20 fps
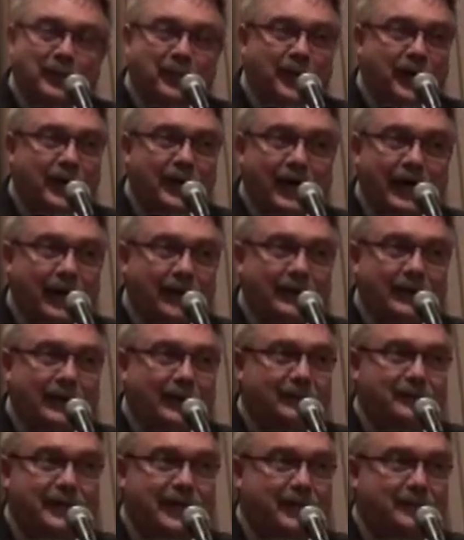but I
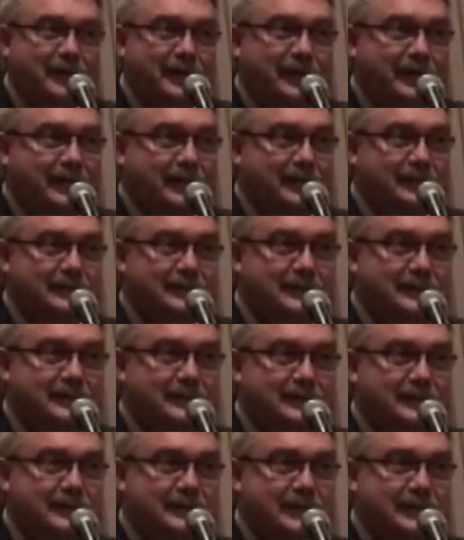love Alberta
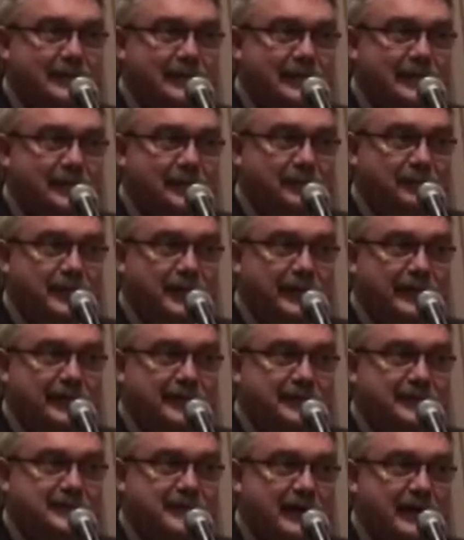
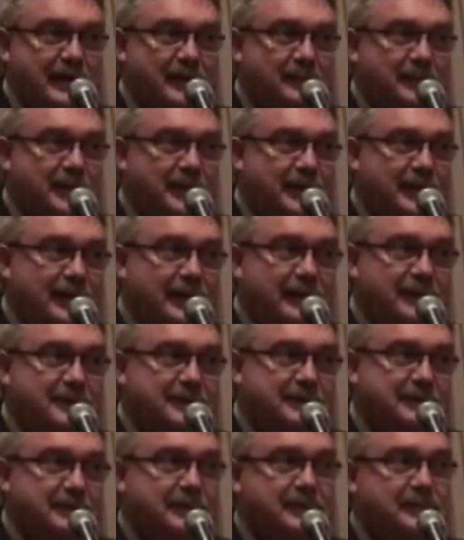because Alberta
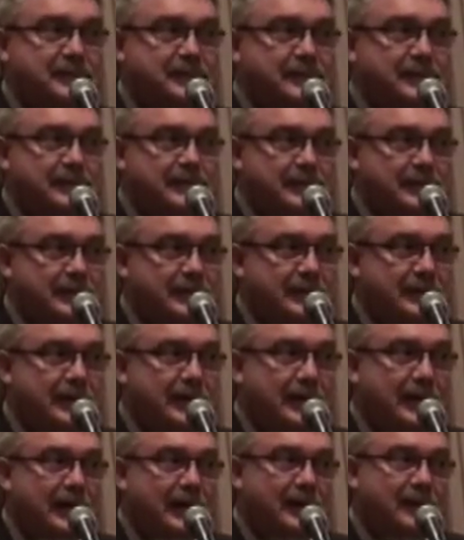is the future.
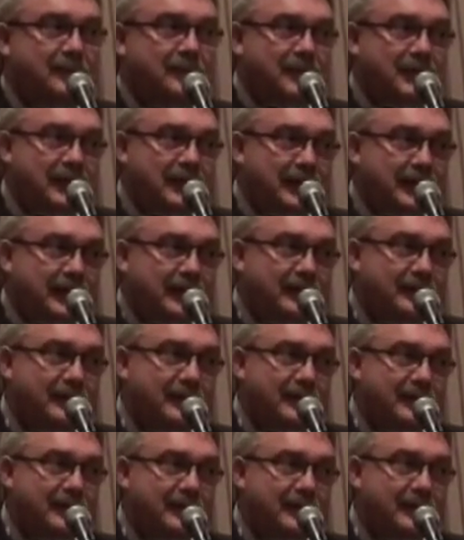And
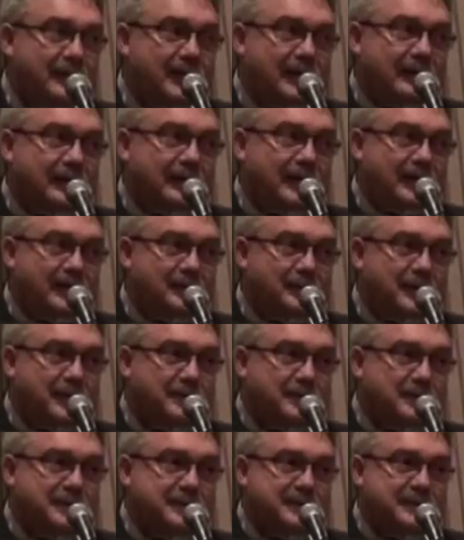really, the entire
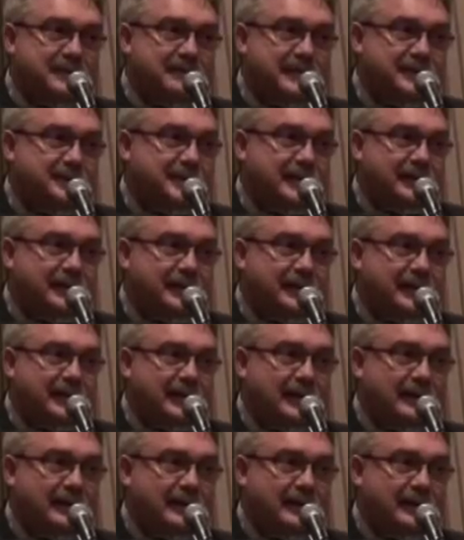purpose of us getting
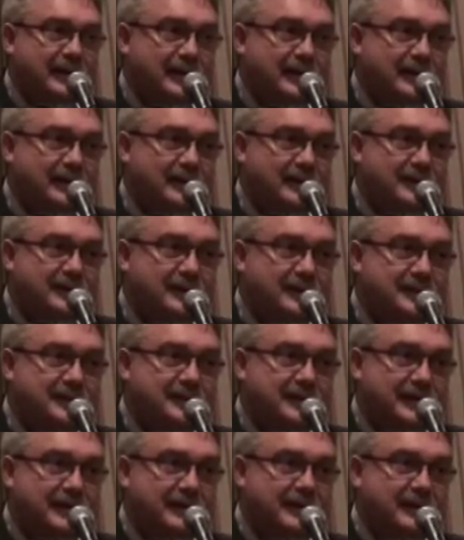together here
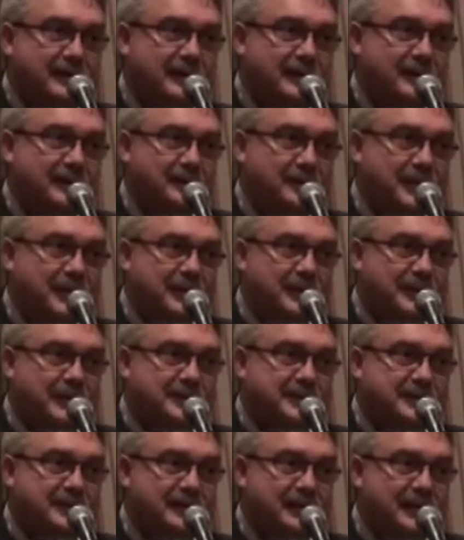is not to talk about
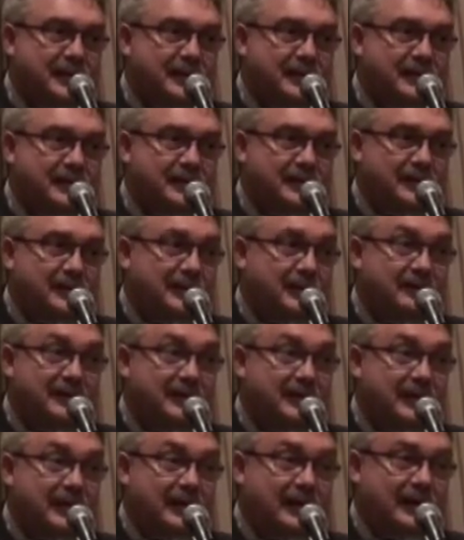yesterday or
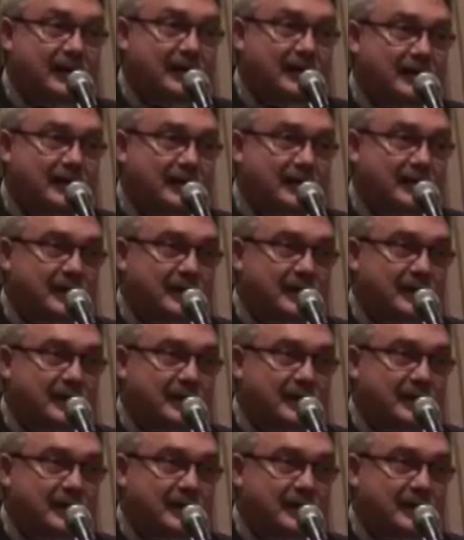even today.